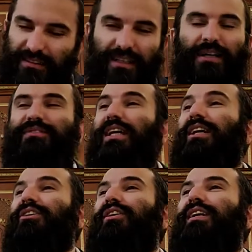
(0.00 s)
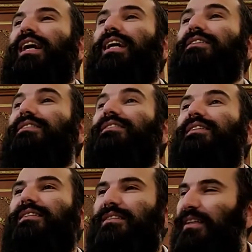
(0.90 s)
I'm telling you again.
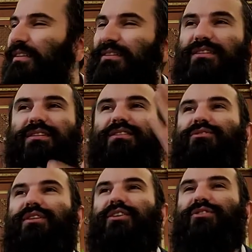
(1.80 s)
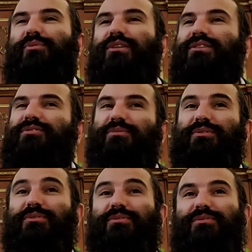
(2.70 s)
That's it. This is what Hashem wanted for you.